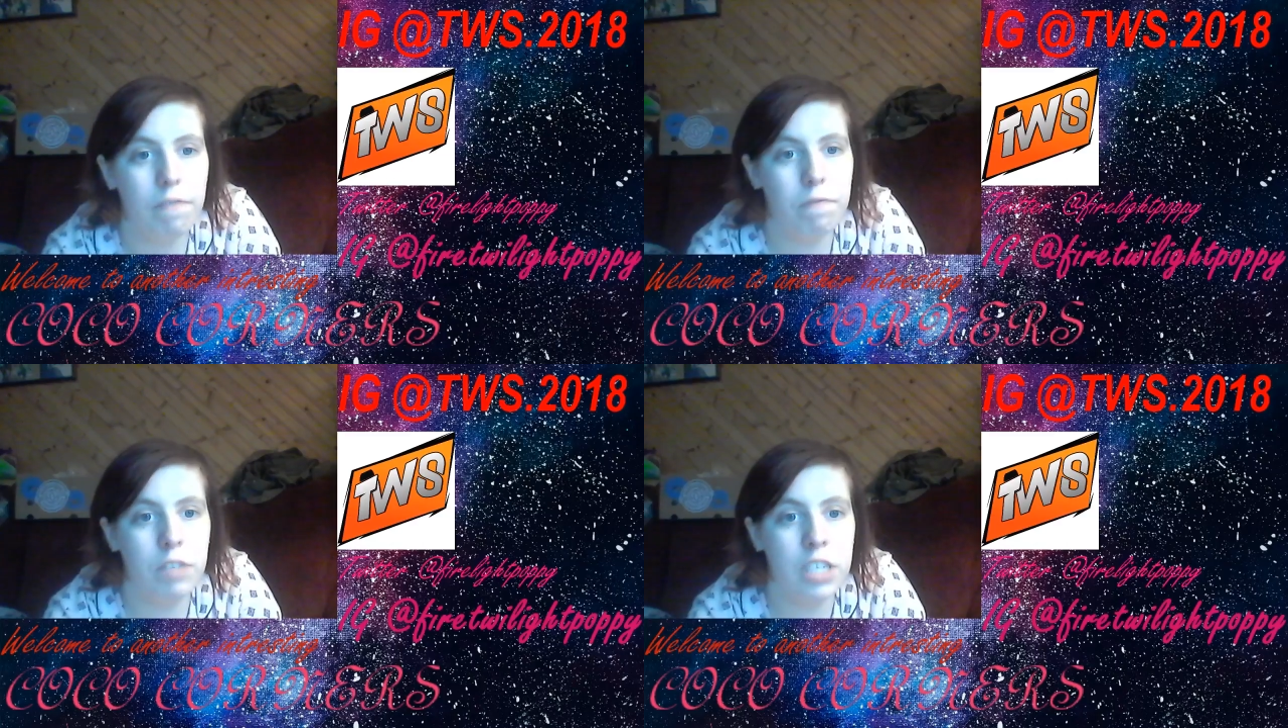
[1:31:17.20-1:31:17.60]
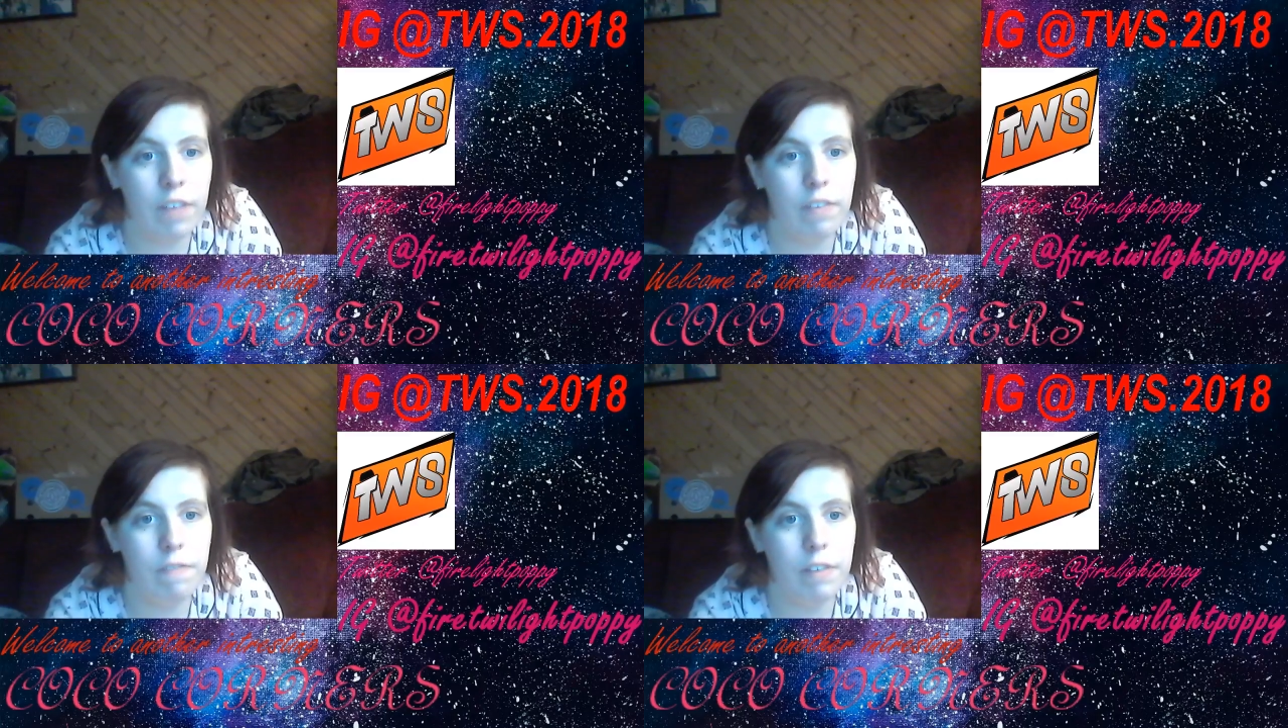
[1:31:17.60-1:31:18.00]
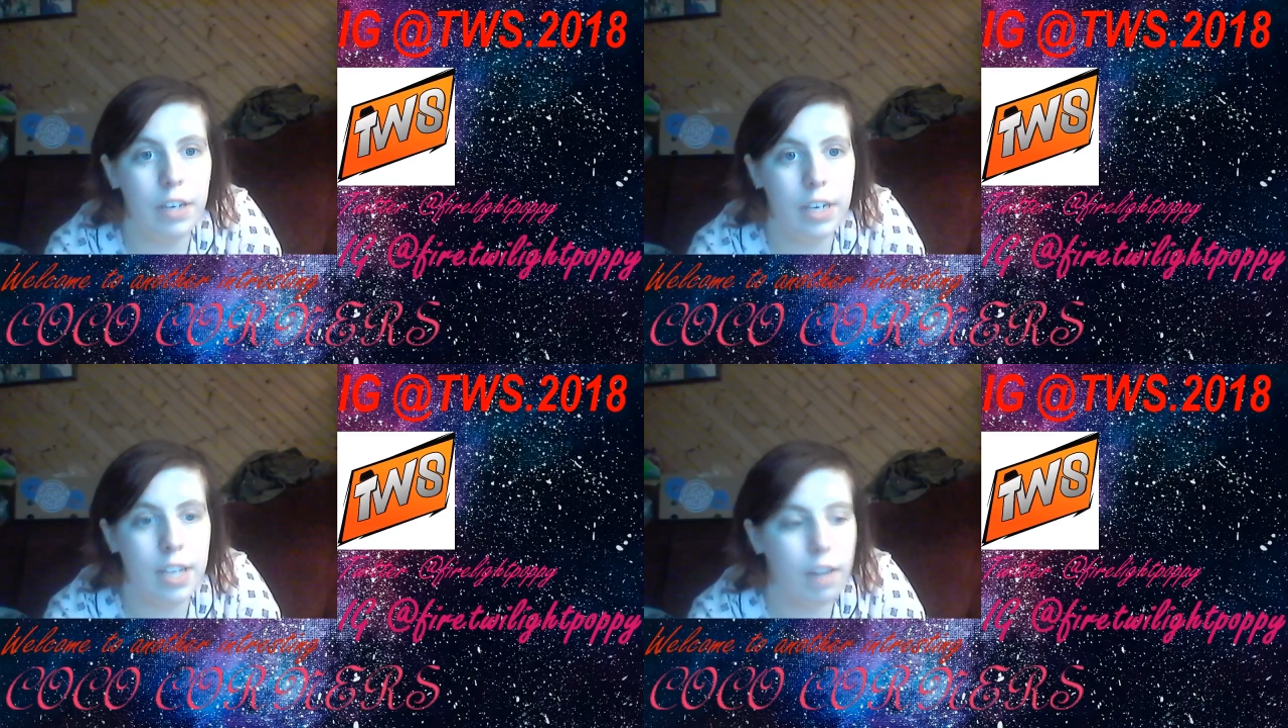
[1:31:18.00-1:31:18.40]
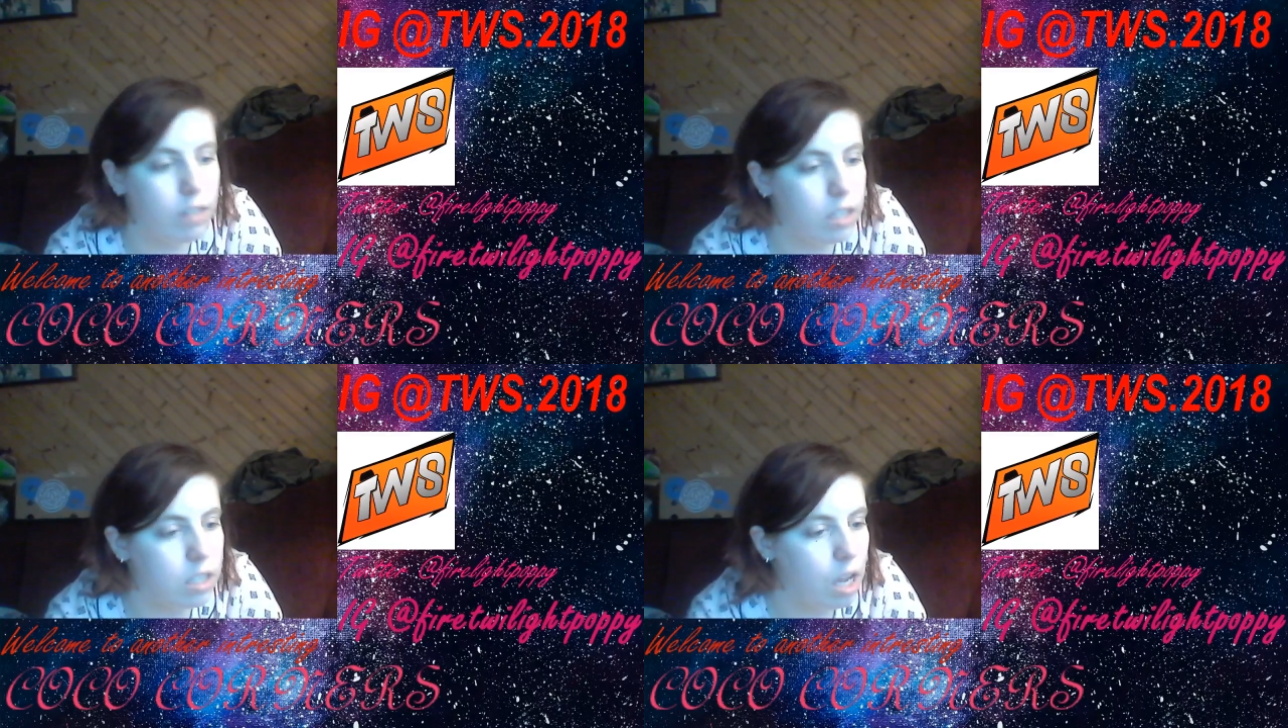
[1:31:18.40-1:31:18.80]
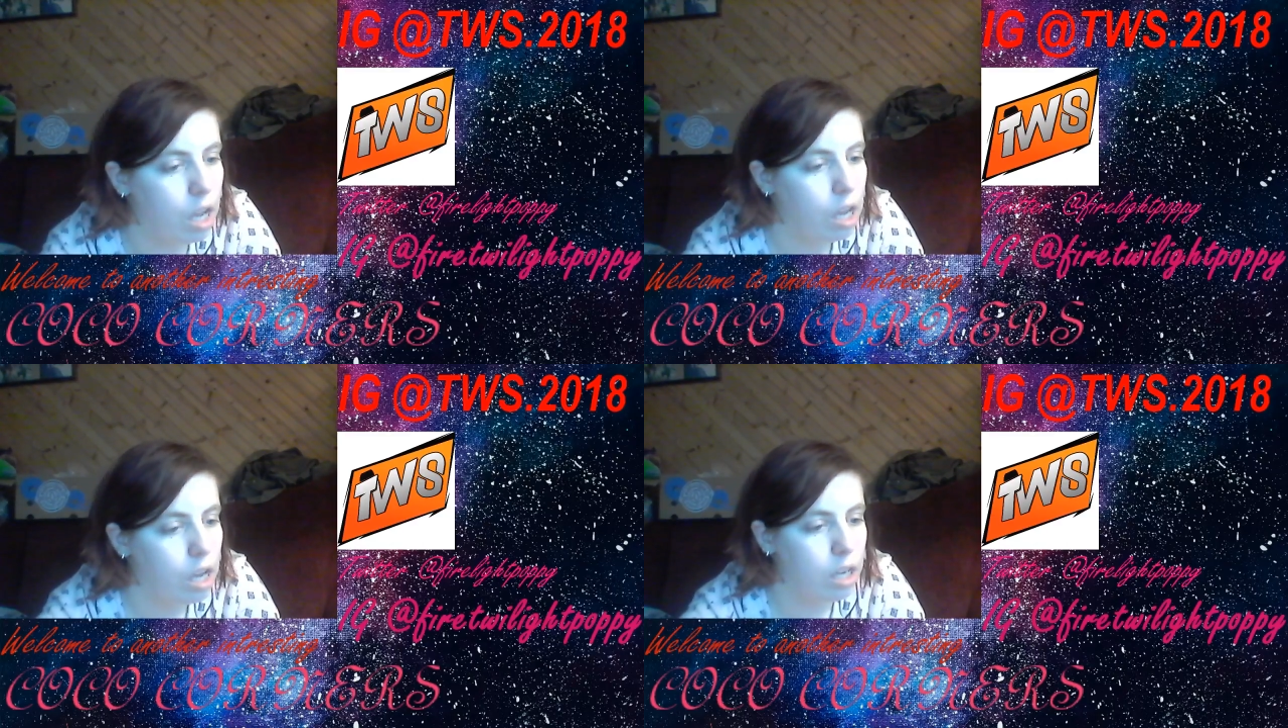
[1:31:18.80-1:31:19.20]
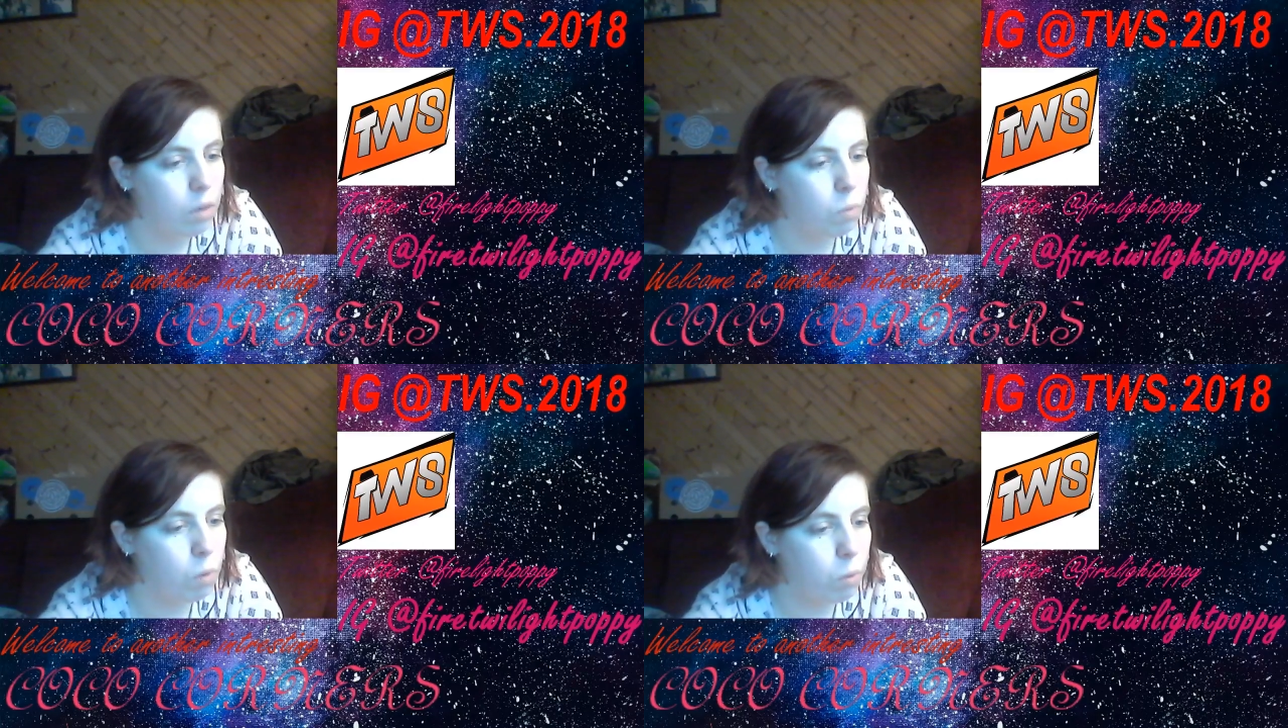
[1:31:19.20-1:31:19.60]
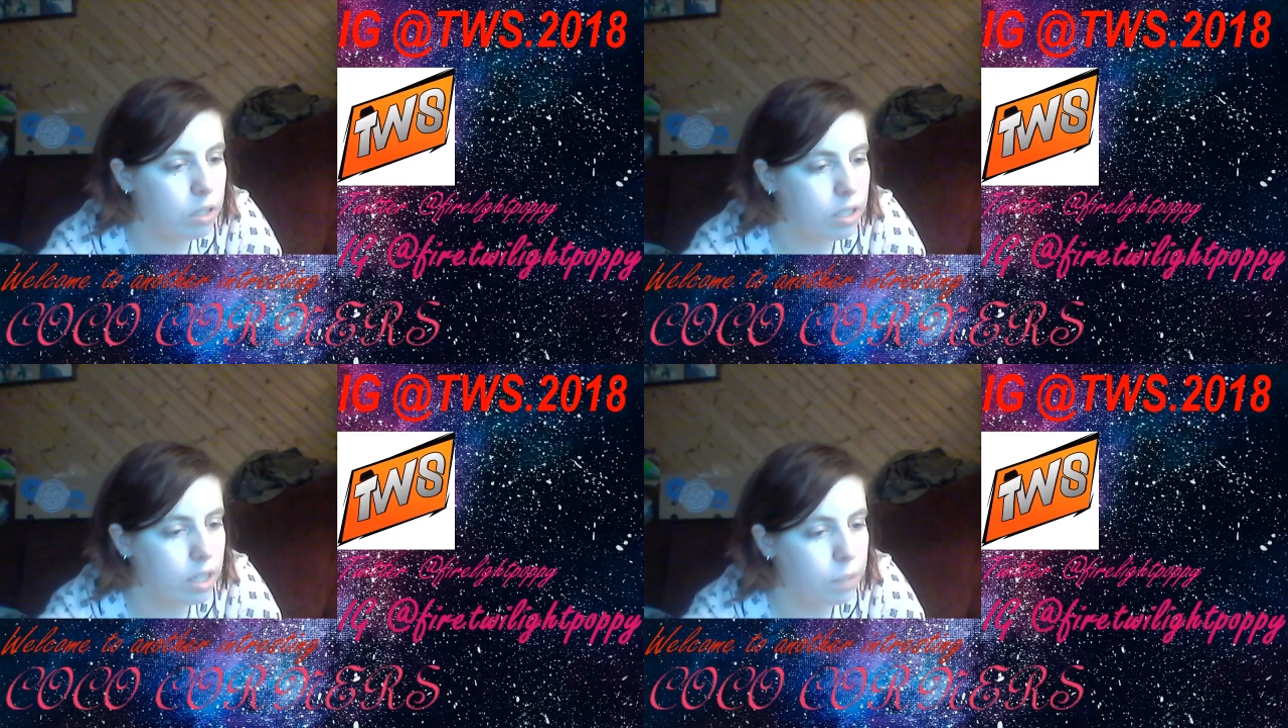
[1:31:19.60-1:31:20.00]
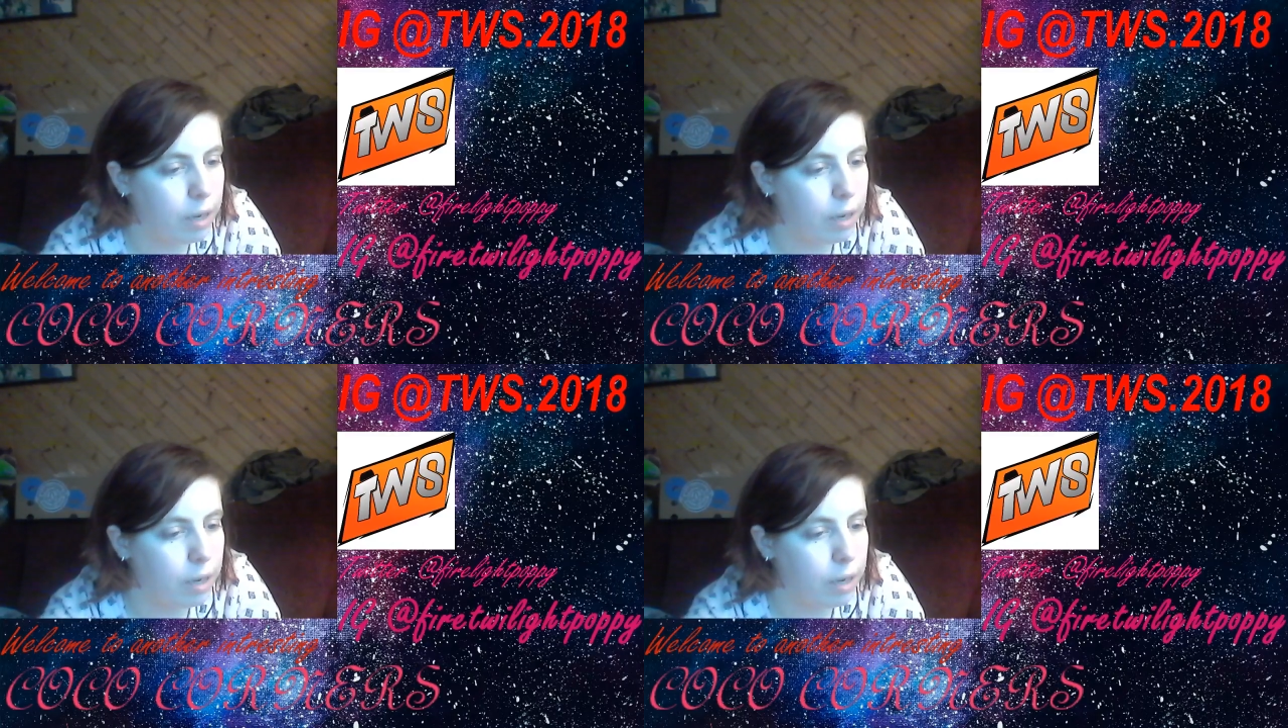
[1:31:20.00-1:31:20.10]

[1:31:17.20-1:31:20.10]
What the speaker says: 757's 116